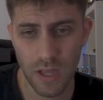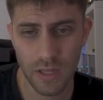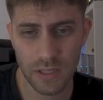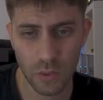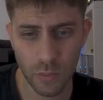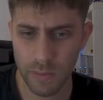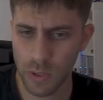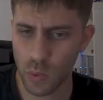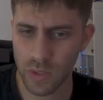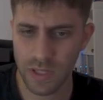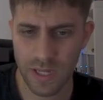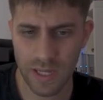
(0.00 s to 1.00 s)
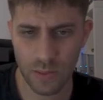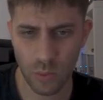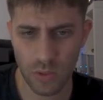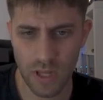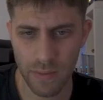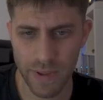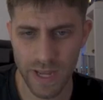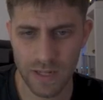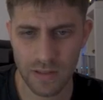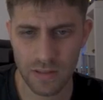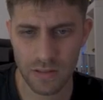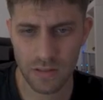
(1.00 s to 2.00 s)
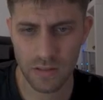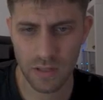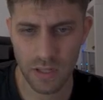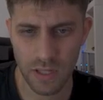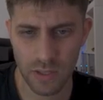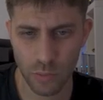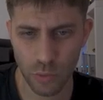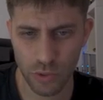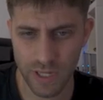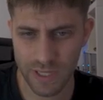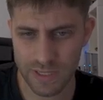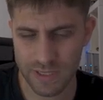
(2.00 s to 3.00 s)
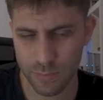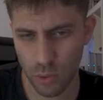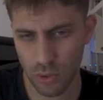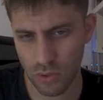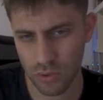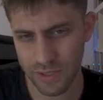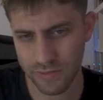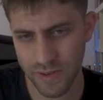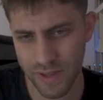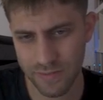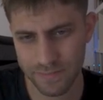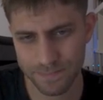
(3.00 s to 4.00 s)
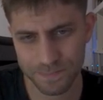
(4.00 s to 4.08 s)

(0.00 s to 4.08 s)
So maybe queen d8, I will come back to protect this pawn on d5.